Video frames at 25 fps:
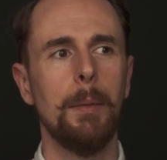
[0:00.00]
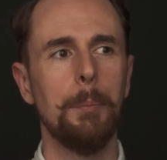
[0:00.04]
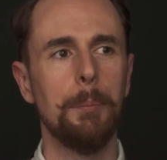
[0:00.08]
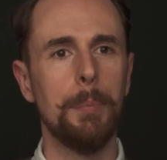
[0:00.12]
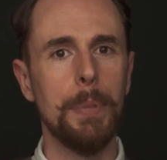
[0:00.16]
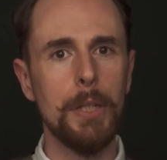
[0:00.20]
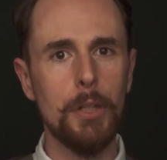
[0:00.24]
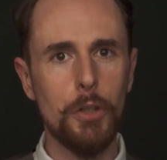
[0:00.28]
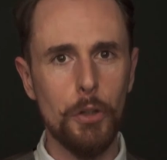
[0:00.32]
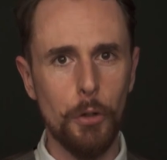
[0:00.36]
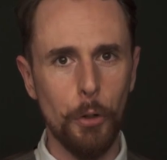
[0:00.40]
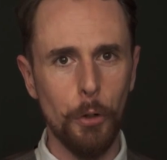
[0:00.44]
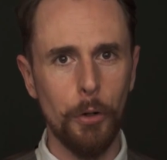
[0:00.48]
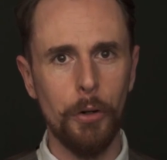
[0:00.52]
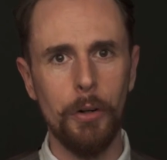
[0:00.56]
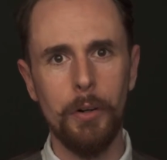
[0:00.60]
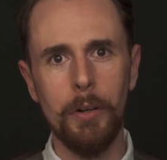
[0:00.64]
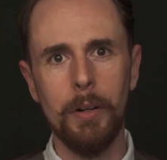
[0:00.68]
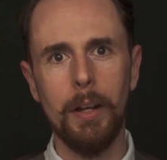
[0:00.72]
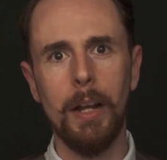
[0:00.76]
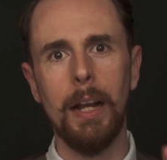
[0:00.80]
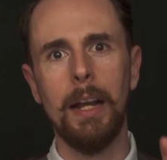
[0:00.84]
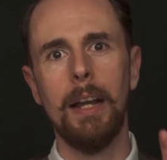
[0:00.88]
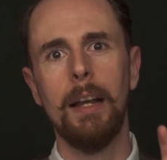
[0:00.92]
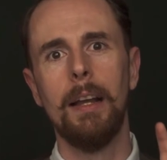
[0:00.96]
Be
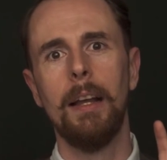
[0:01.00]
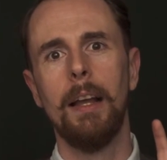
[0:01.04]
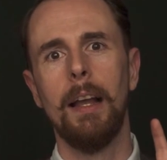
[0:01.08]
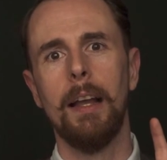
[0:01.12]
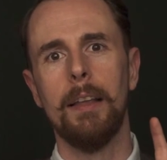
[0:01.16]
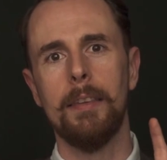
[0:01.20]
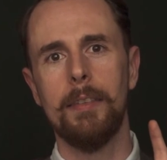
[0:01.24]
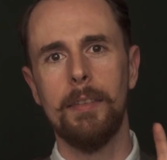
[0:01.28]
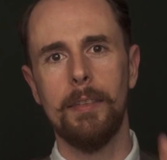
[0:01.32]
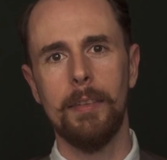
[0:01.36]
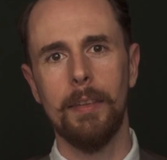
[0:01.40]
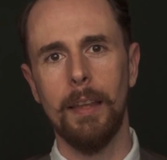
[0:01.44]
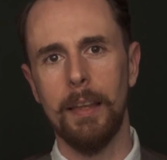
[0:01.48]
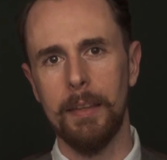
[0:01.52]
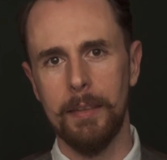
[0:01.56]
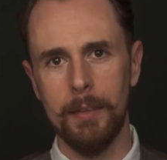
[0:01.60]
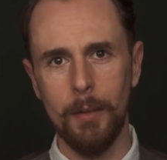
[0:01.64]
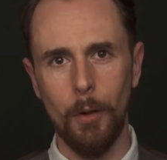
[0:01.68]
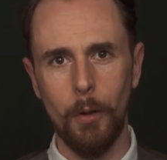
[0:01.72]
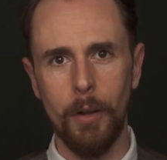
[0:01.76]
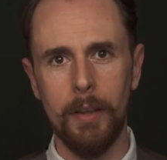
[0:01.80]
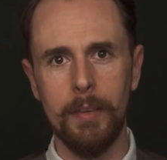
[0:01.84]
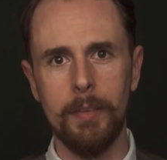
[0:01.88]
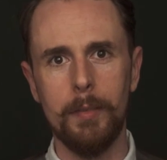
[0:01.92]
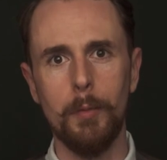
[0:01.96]
sure, as
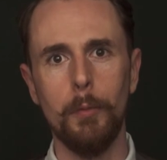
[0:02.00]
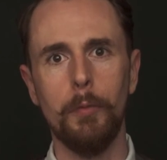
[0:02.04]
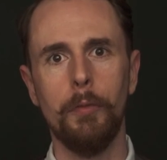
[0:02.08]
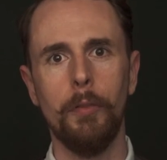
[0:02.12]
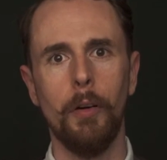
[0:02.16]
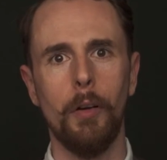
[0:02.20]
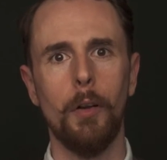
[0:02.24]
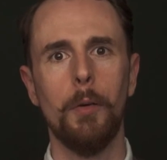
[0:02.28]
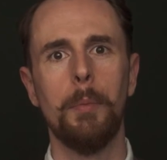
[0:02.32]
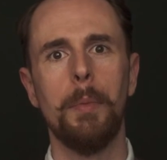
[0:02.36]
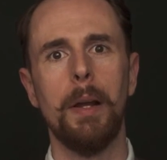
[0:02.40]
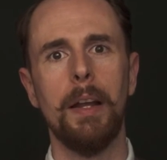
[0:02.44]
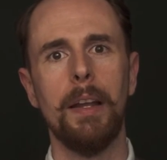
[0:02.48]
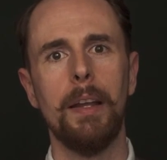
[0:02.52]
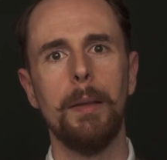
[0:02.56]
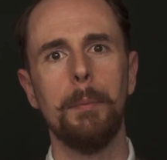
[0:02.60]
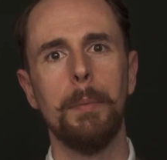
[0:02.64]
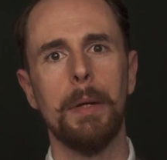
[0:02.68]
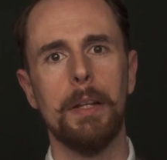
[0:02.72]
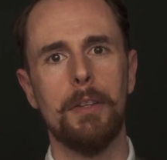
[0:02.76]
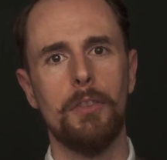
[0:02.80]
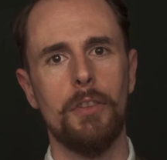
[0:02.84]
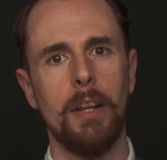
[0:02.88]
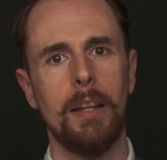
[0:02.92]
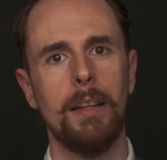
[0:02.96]
long as you follow my
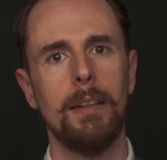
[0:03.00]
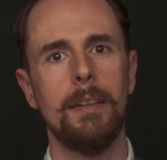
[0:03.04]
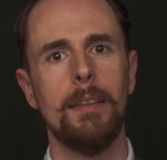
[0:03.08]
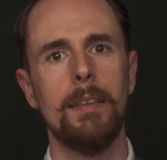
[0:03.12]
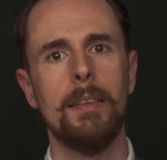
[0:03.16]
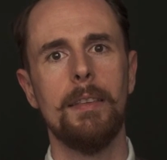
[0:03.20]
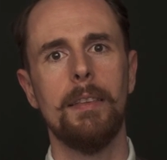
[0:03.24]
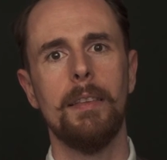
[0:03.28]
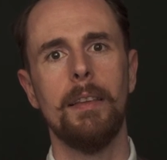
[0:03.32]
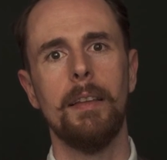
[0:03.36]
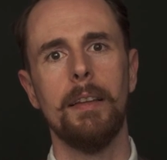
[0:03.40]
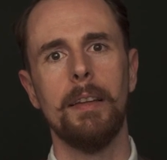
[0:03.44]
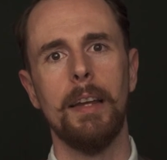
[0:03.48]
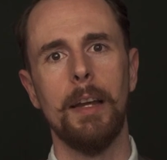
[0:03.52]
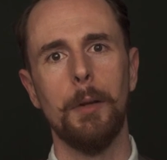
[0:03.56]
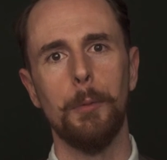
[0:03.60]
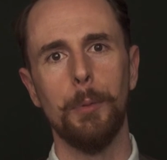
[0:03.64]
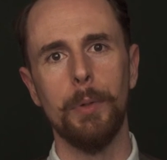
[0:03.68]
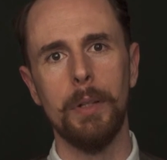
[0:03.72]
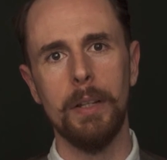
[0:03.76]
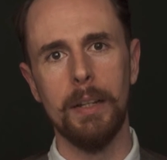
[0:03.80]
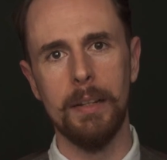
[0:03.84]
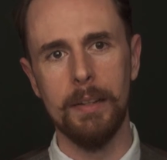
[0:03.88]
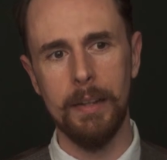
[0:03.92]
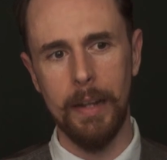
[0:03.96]
channels, that I
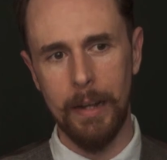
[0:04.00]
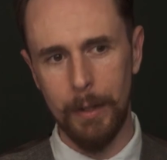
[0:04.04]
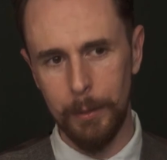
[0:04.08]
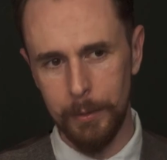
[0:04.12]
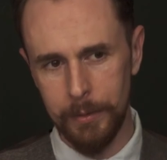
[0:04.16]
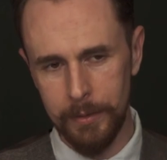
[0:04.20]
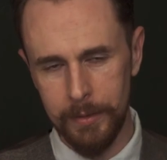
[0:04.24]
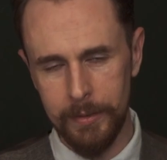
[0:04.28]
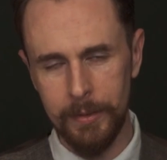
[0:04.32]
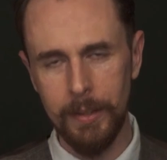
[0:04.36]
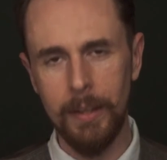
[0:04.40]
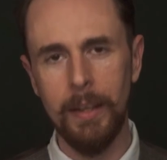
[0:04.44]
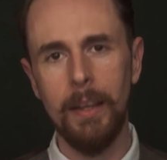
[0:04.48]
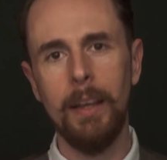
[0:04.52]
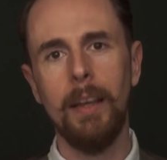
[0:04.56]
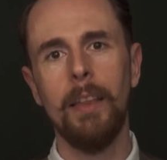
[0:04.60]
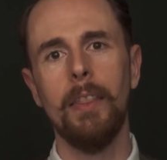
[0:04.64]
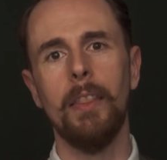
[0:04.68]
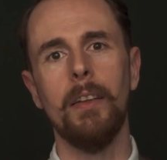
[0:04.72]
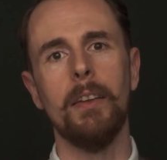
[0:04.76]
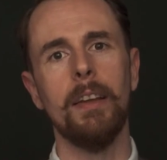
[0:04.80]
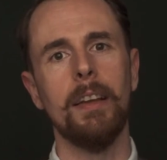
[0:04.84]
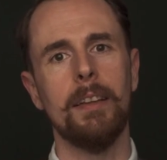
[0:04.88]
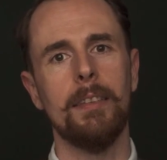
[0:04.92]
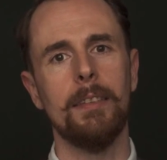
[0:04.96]
will announce
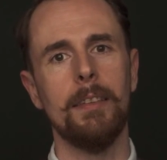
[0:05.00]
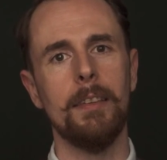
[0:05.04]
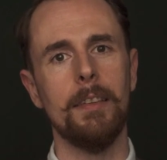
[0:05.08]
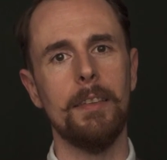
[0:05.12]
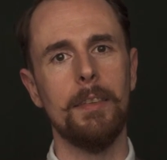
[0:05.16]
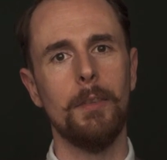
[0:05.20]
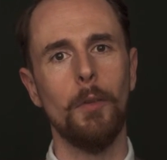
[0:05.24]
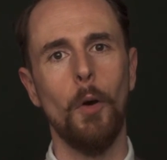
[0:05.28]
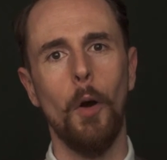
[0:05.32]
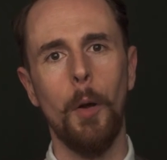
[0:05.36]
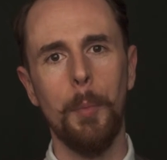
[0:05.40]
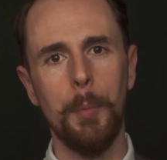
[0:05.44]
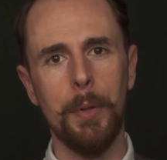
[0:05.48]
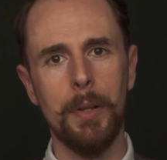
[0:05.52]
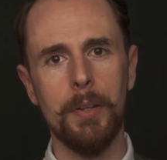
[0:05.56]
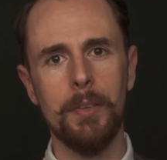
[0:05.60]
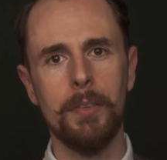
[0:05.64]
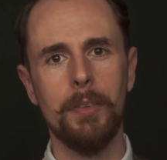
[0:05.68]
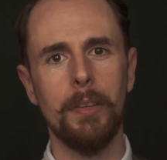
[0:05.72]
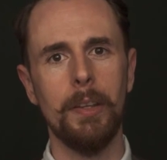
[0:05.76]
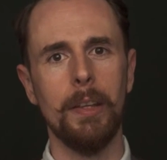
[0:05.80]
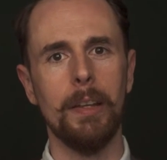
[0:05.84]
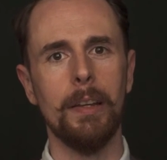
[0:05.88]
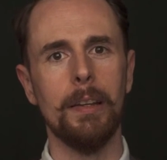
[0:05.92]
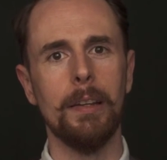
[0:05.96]
the next
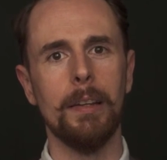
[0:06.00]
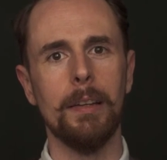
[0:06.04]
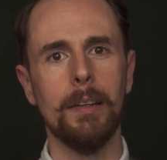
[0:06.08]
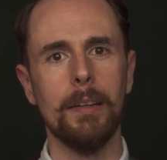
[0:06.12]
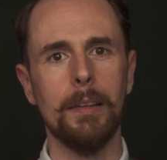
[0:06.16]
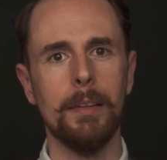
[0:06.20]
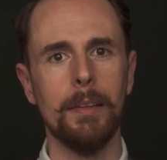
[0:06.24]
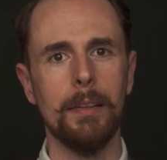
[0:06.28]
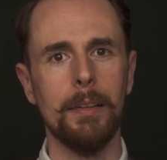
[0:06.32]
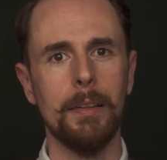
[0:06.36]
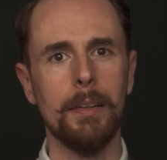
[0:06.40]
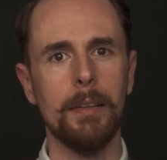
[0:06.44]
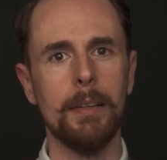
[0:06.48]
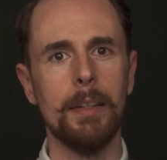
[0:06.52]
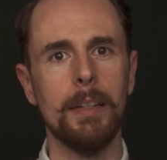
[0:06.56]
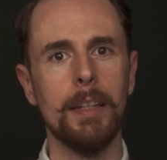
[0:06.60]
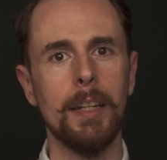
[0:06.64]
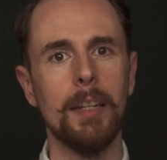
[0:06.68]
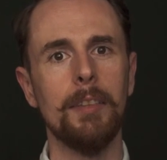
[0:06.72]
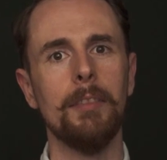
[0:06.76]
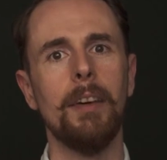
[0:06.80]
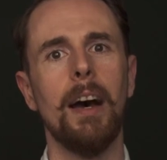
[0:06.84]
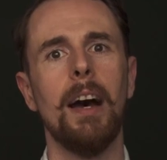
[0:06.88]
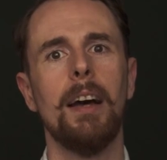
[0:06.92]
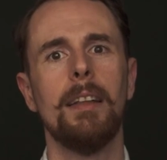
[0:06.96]
installment in
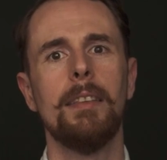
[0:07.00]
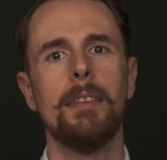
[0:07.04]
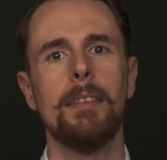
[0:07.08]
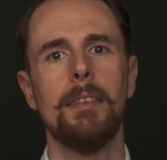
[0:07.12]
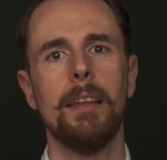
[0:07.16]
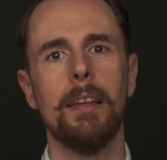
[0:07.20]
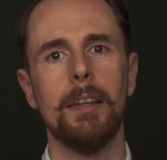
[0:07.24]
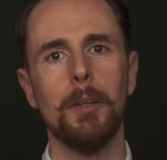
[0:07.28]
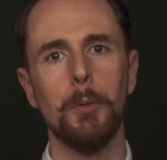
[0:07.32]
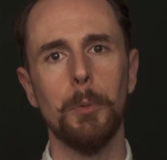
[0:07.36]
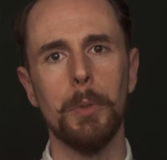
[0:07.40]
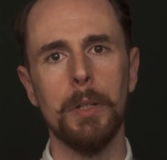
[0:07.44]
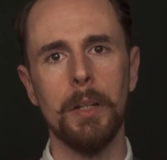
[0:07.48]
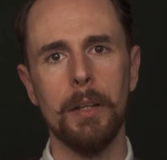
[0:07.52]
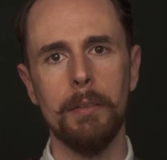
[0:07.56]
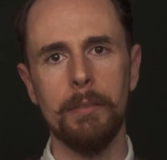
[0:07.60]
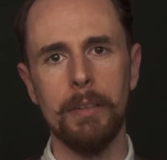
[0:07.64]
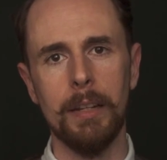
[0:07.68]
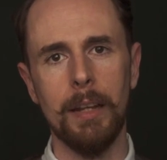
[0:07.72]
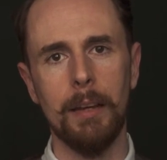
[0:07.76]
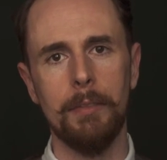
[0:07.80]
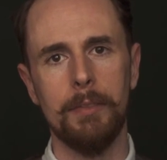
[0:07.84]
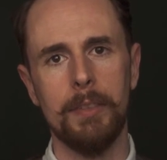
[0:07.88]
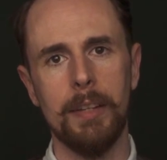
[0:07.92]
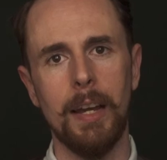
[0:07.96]
advance, and you will have
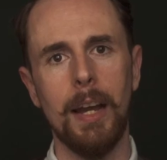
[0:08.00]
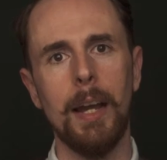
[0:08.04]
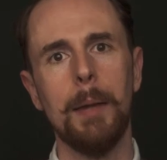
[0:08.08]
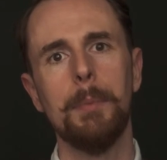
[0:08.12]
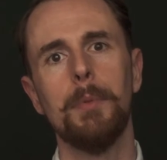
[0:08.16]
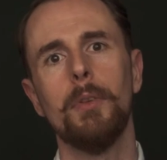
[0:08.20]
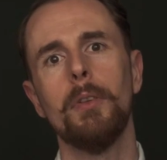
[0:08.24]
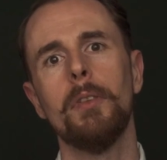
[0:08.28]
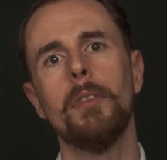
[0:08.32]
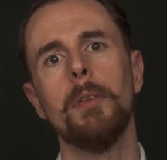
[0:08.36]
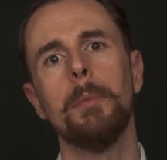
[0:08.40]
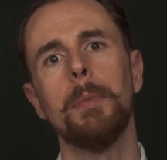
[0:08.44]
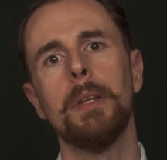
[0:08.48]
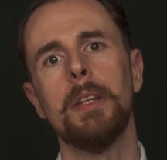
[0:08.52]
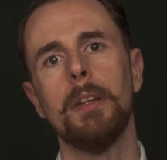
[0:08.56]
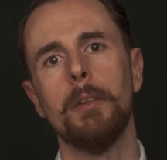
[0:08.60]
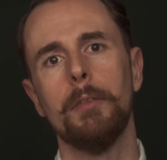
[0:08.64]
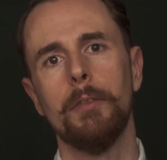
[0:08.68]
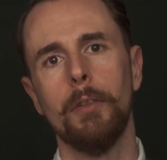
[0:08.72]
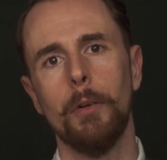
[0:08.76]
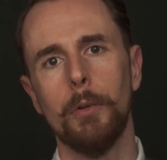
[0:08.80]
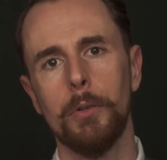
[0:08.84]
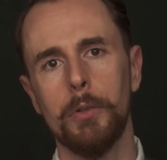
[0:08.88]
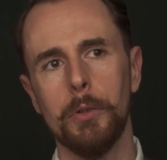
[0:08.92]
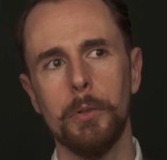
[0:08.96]
enough time to submit your
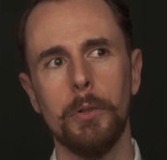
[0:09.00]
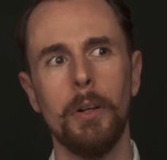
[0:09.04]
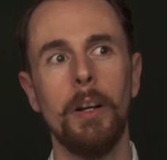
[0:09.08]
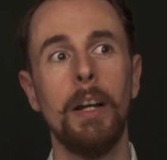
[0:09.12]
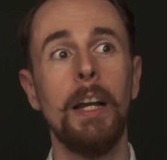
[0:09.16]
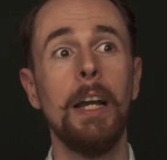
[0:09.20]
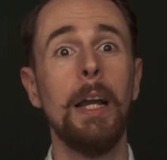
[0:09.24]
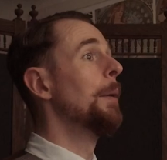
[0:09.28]
photo.